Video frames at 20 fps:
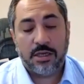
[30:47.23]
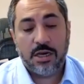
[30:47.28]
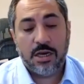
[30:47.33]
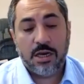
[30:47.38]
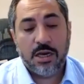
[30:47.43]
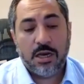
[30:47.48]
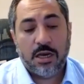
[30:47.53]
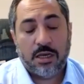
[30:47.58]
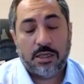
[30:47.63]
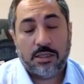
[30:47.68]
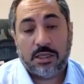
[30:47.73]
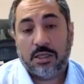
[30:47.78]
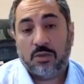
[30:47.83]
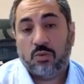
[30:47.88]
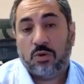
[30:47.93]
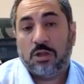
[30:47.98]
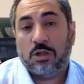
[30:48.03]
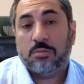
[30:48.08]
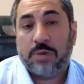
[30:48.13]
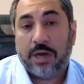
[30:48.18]
He said,
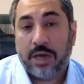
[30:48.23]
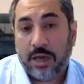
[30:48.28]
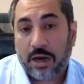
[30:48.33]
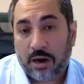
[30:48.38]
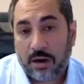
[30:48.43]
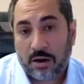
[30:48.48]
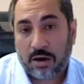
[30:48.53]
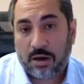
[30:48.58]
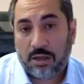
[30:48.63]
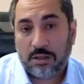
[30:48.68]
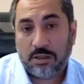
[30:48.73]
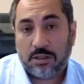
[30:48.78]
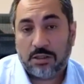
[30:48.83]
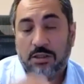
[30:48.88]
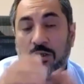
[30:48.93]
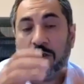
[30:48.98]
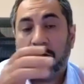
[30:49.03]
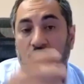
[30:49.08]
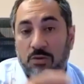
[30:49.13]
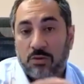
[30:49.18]
well, my
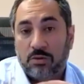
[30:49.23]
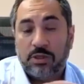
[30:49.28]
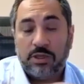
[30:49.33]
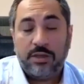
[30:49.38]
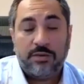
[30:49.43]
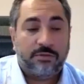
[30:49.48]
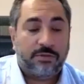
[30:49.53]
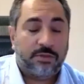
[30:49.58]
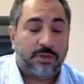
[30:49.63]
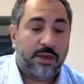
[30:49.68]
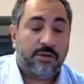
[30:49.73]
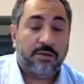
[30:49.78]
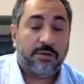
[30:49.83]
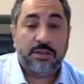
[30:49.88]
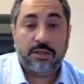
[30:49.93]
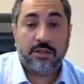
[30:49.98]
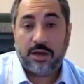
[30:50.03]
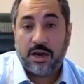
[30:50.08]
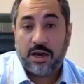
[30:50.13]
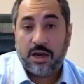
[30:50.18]
aunts who live there in
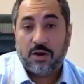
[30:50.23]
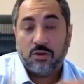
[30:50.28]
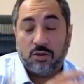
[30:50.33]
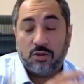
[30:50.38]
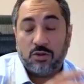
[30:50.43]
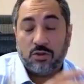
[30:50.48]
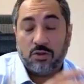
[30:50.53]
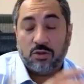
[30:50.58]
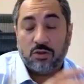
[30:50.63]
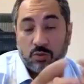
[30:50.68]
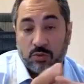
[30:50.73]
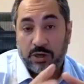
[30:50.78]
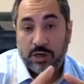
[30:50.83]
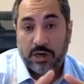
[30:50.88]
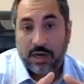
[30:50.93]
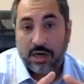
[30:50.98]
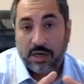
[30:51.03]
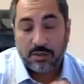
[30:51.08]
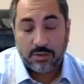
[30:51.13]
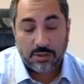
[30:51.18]
the house
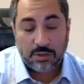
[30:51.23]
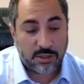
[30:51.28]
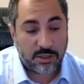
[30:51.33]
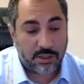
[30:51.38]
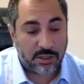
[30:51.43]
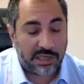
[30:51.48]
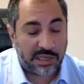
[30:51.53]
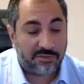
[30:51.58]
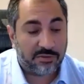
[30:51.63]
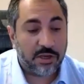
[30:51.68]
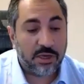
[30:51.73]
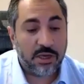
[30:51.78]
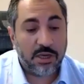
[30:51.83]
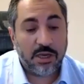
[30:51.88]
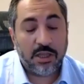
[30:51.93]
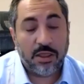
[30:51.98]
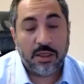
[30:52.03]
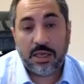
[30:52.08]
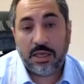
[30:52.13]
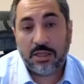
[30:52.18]
where I used to live,
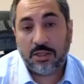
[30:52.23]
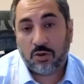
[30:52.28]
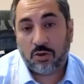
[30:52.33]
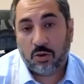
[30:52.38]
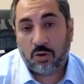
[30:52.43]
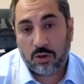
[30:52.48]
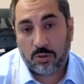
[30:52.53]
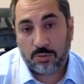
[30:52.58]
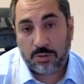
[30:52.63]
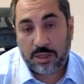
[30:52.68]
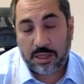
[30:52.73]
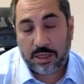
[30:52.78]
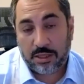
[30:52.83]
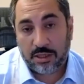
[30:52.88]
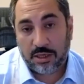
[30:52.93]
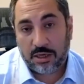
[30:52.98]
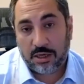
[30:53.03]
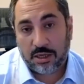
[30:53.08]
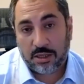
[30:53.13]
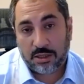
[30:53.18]
they told me that they
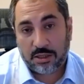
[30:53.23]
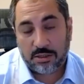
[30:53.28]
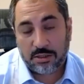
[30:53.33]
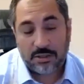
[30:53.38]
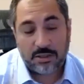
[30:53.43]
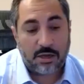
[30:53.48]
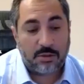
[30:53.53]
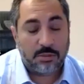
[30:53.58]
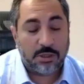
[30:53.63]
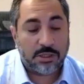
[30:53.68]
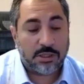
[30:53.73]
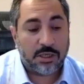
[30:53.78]
got this summons.